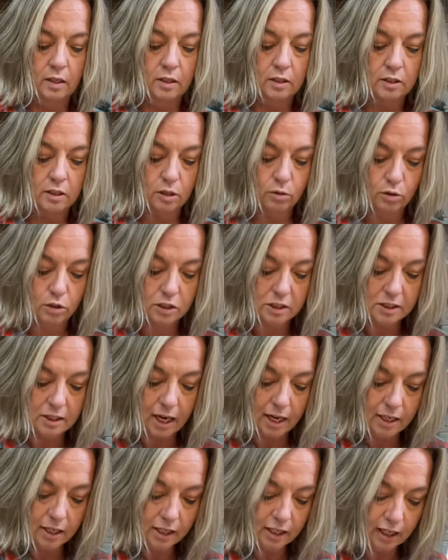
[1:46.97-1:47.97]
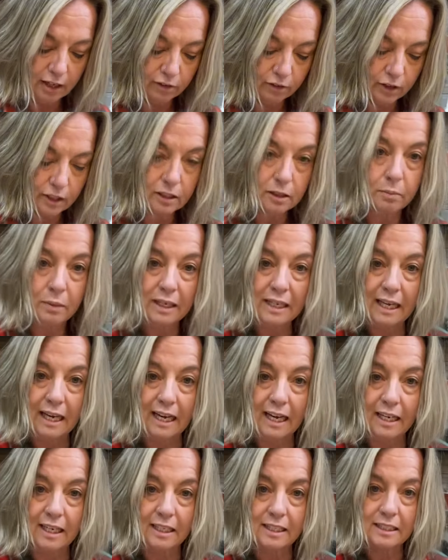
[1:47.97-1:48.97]
So we're just kind of covering the
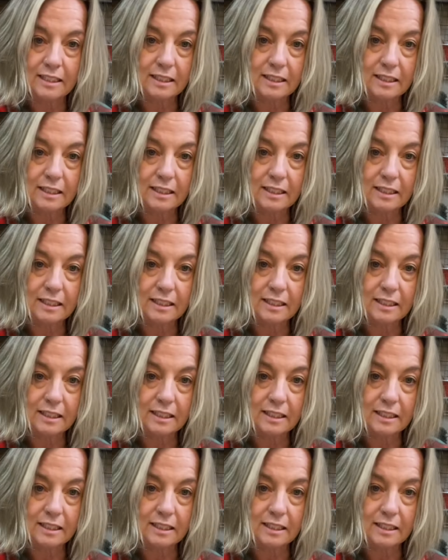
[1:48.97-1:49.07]
mechanics